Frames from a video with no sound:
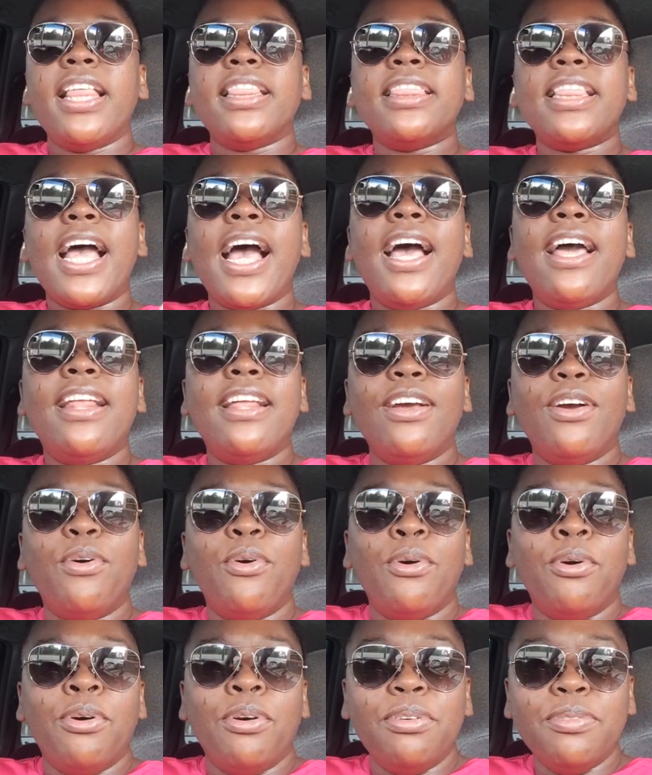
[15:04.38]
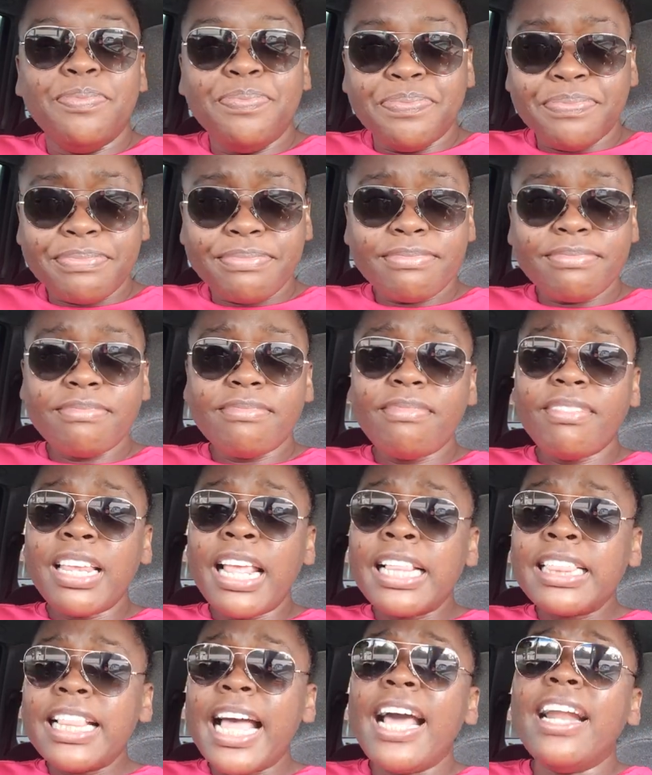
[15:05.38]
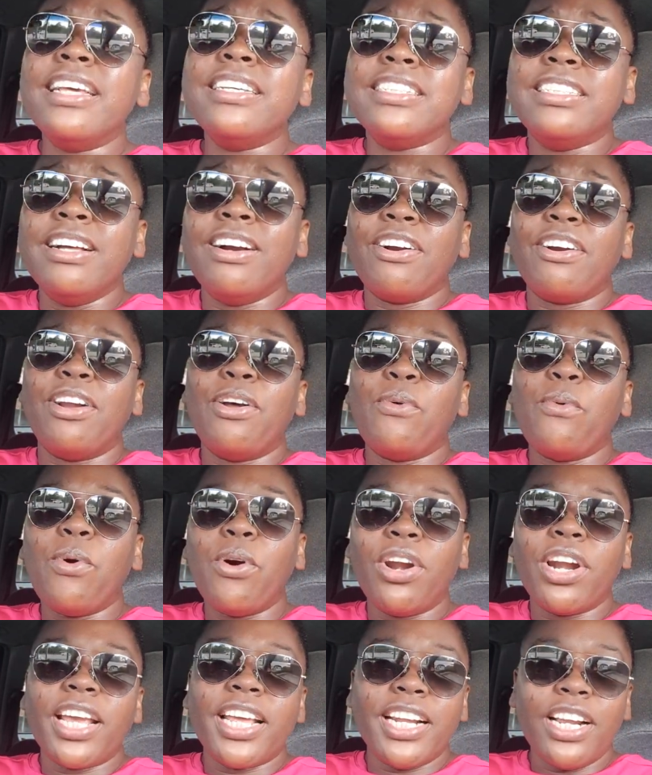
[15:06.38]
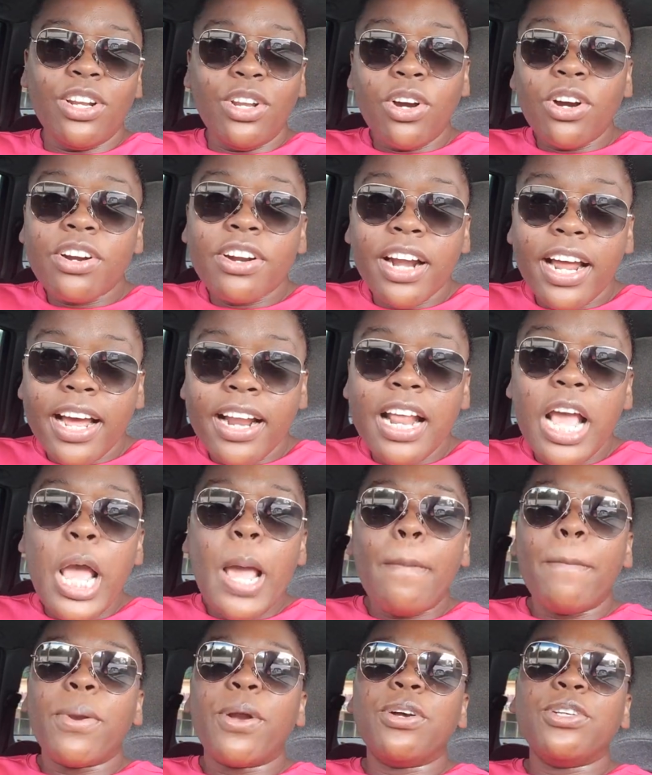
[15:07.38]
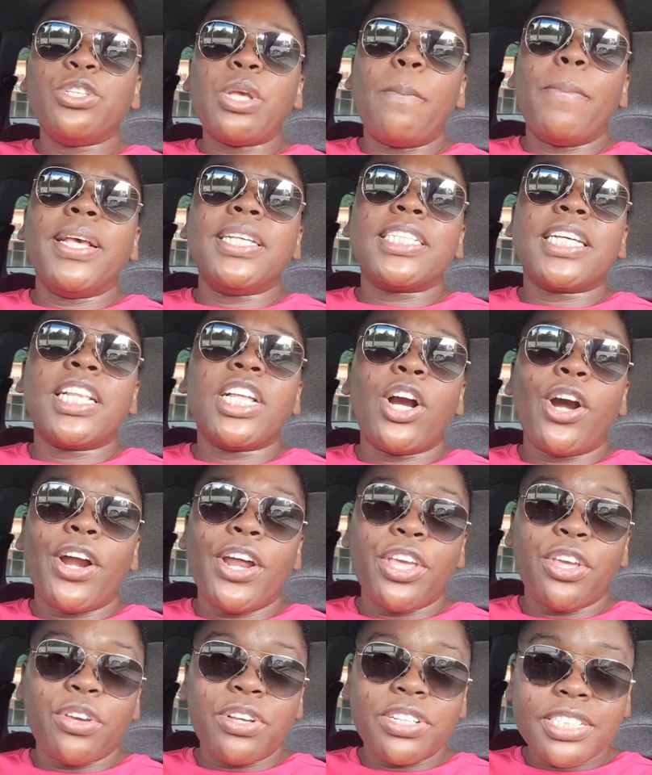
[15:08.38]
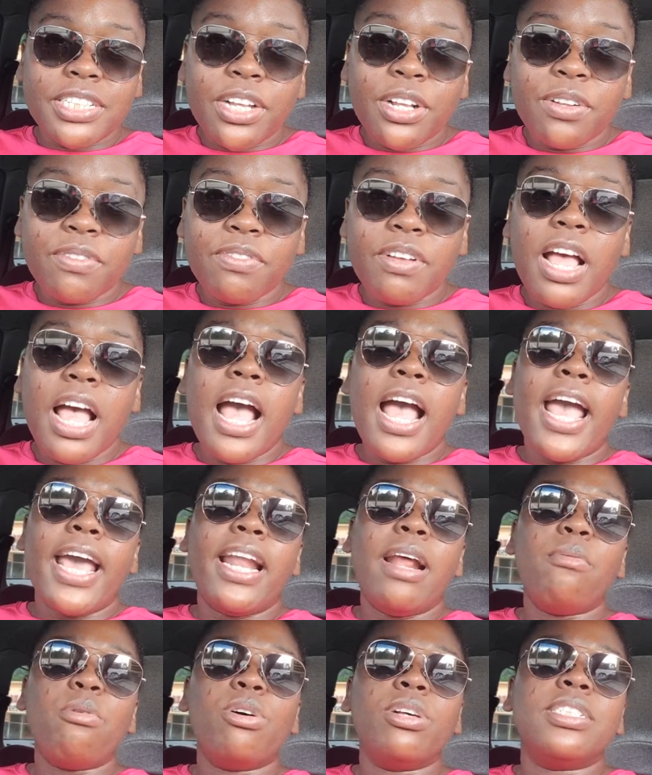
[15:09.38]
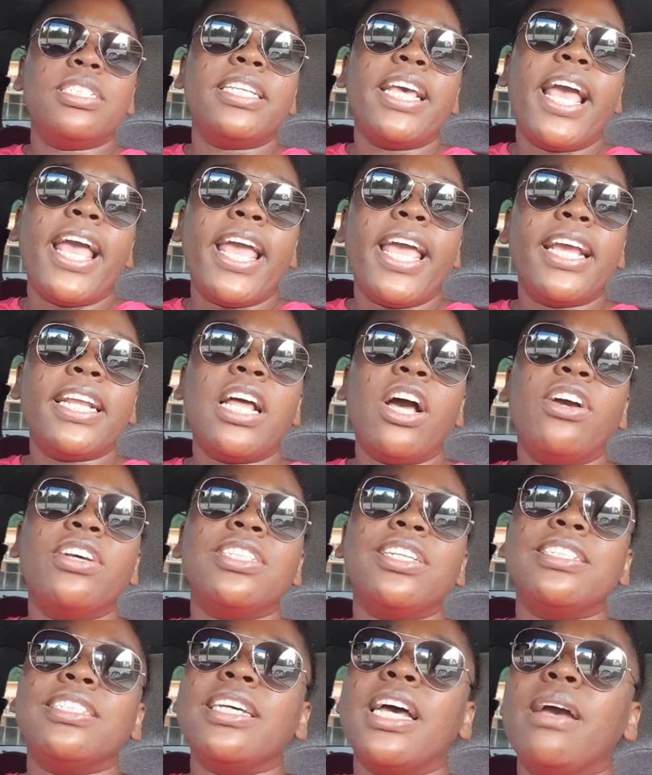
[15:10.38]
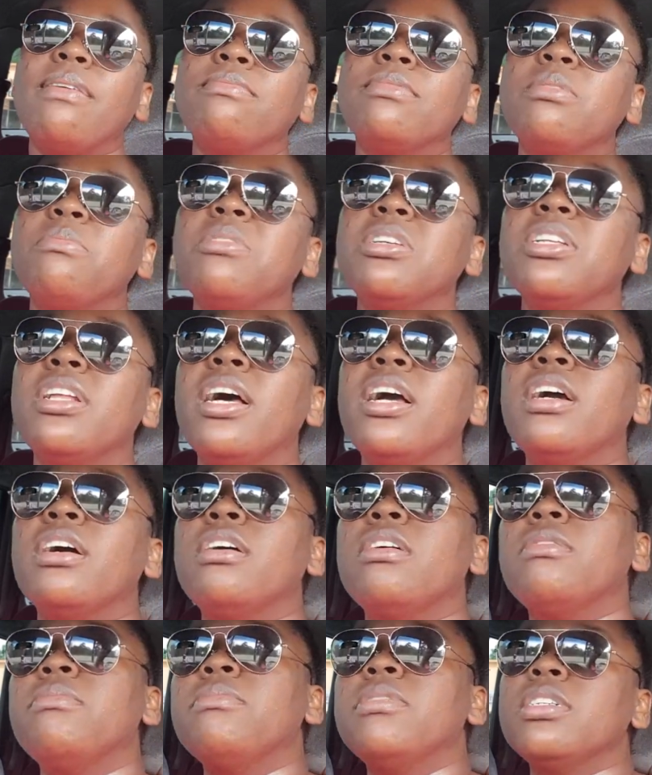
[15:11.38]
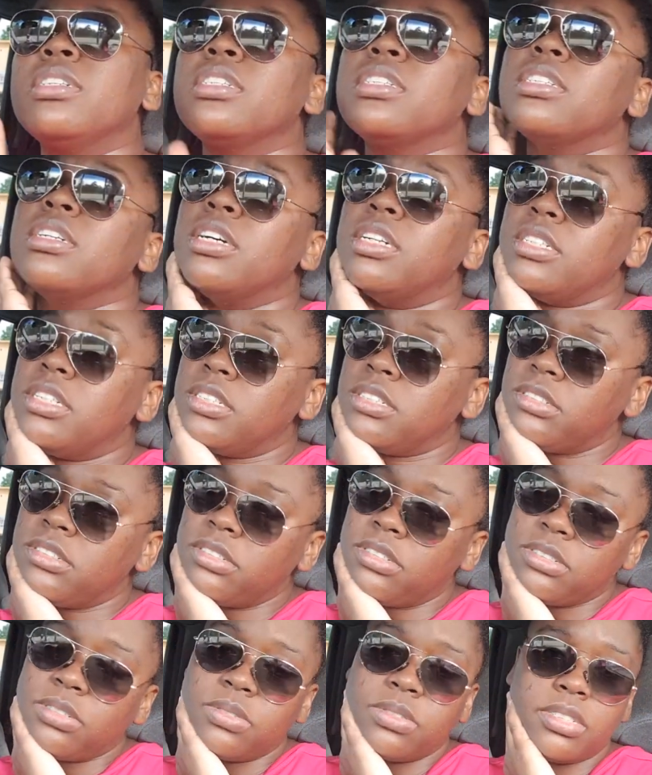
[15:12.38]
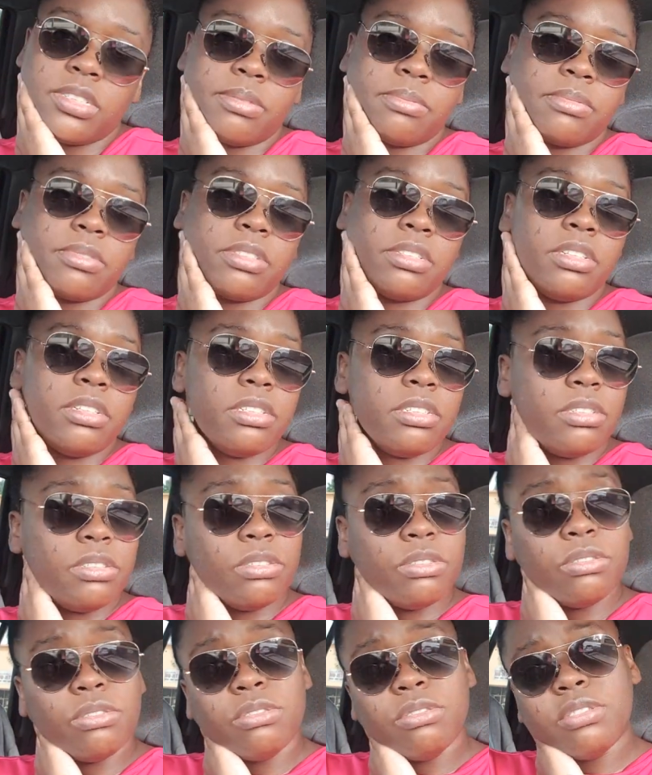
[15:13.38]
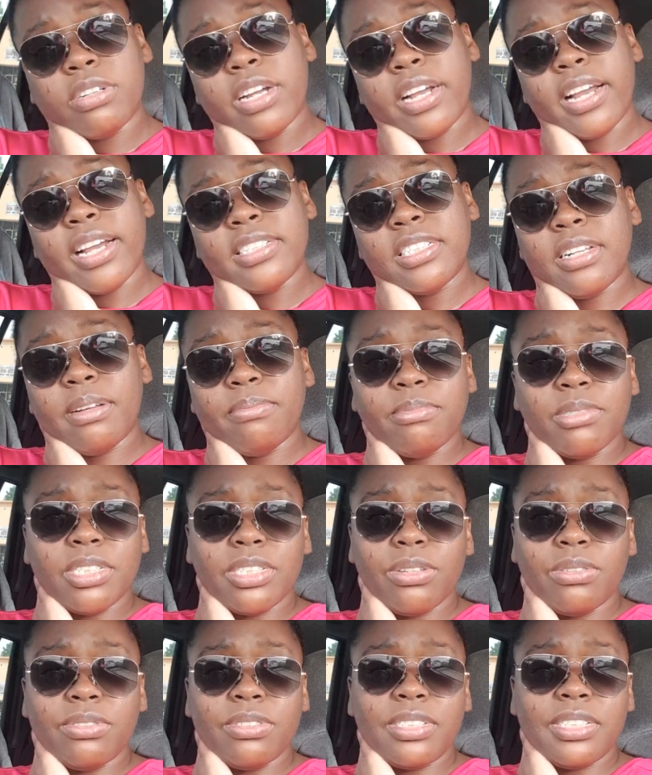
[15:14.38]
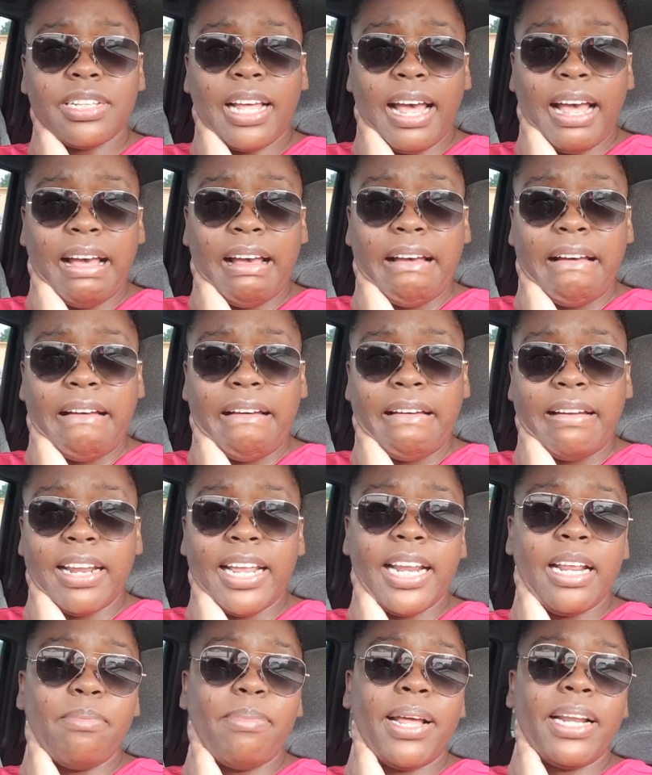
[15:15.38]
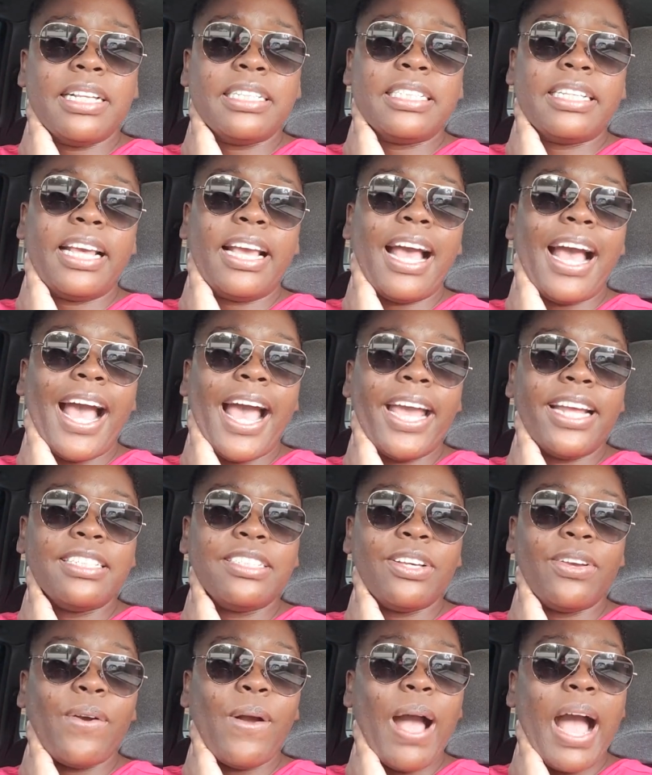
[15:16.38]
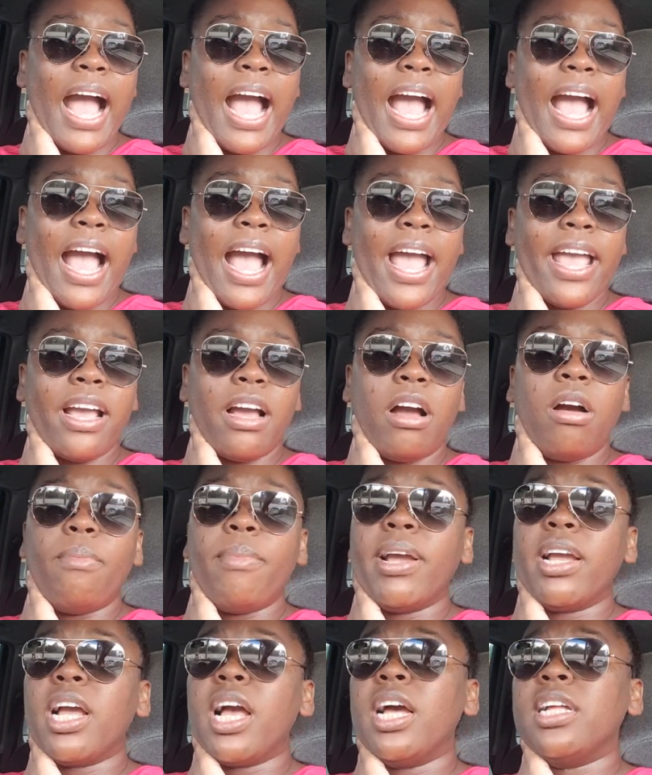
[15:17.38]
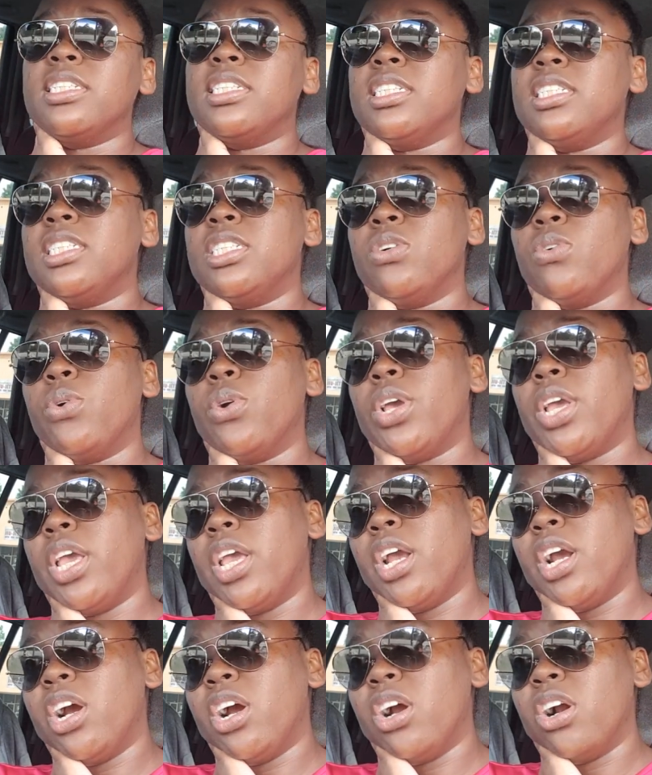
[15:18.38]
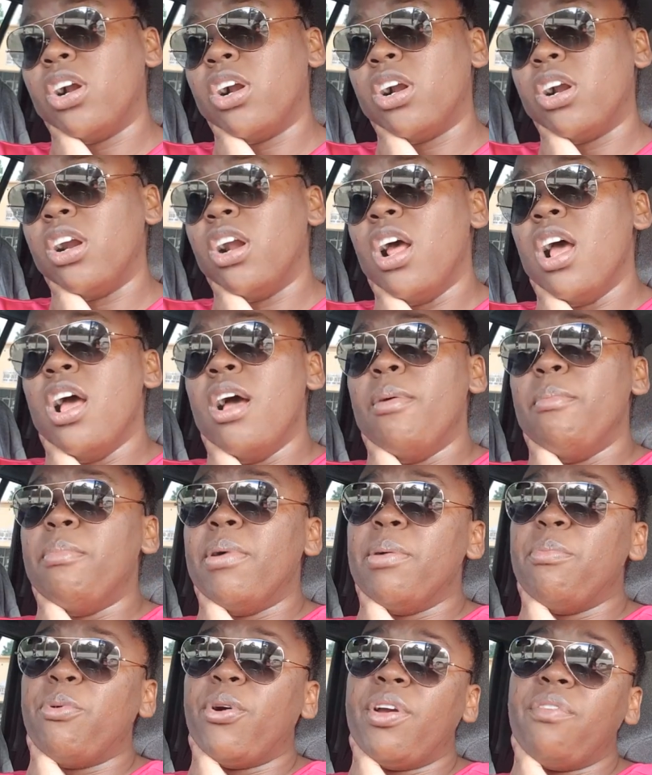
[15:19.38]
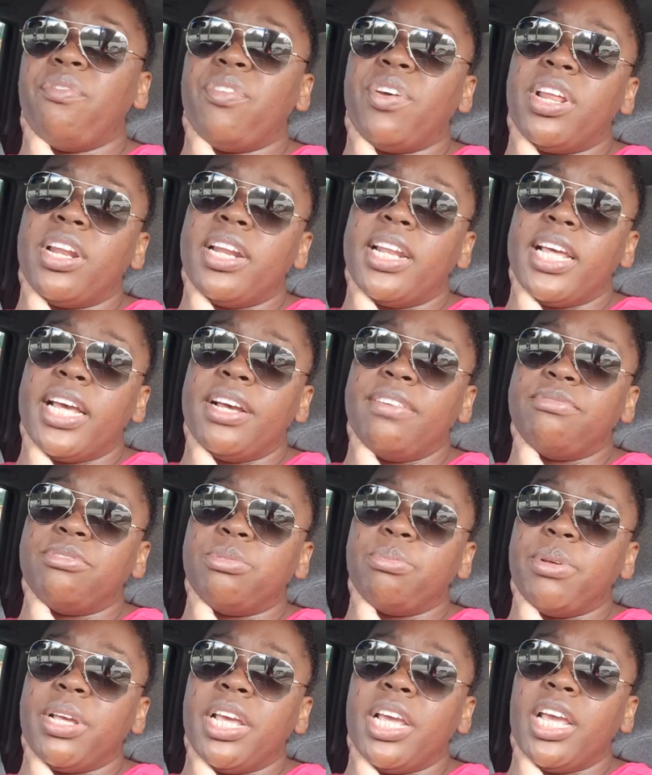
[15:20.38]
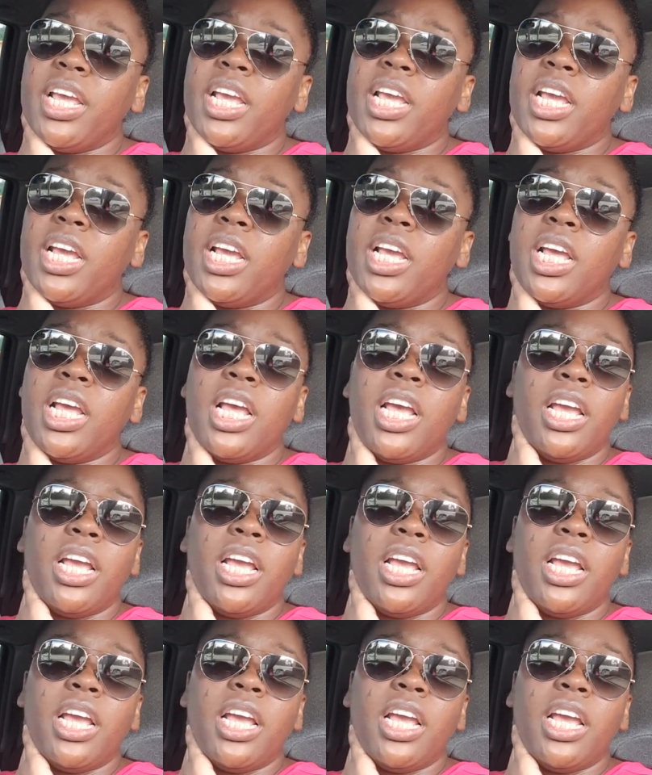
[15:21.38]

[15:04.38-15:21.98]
That that is not going to work in the long run, because you're basically hurting yourself. And I'm not saying now is the time to be like, oh my god, I don't know what I'm gonna do, guys, I'm so sad. Anybody say hi to you? Hi, oh my god, did you hear my boyfriend left me?